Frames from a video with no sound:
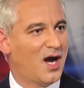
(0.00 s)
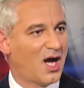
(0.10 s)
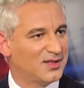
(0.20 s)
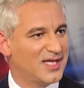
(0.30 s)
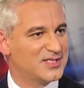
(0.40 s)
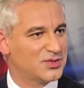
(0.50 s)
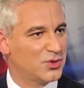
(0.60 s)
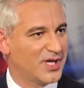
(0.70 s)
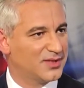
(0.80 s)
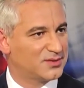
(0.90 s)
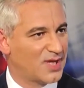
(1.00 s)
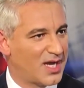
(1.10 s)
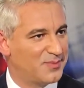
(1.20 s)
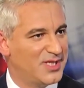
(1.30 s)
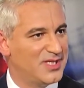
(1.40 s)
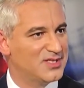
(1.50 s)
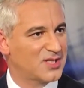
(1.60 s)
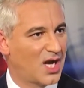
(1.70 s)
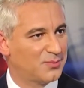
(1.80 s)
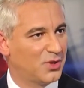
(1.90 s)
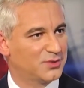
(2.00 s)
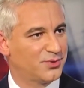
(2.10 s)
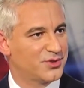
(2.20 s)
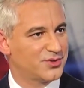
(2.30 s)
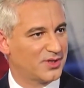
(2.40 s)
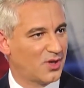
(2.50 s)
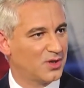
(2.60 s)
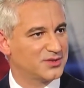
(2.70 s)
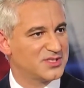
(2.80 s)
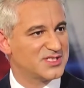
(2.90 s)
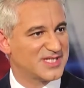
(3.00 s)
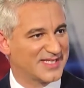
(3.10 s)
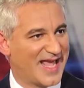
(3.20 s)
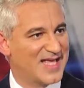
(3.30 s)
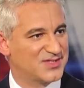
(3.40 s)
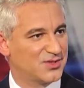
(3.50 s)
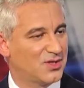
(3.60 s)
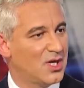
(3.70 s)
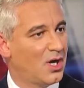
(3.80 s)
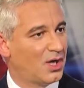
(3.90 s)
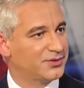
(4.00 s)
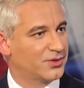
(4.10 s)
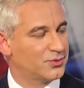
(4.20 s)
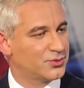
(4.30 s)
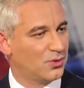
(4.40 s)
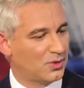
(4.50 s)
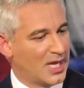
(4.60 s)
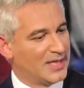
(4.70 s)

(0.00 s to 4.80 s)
unless you get diabetes, high blood pressure, and heart disease and cancer under control.